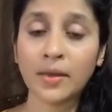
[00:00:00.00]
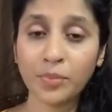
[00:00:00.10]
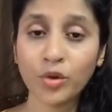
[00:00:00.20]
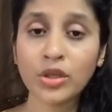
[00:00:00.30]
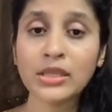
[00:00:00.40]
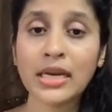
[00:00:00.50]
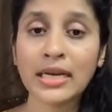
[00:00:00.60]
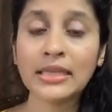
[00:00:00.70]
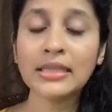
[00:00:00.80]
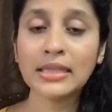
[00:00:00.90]
computer
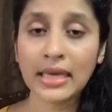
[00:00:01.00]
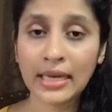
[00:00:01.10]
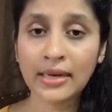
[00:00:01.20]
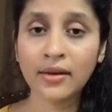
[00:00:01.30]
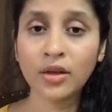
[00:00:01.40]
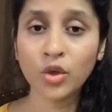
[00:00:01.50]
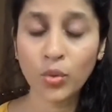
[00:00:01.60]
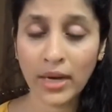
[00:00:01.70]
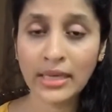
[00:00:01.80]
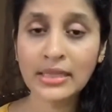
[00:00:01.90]
science in
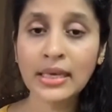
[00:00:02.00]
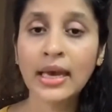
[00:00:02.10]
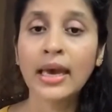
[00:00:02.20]
US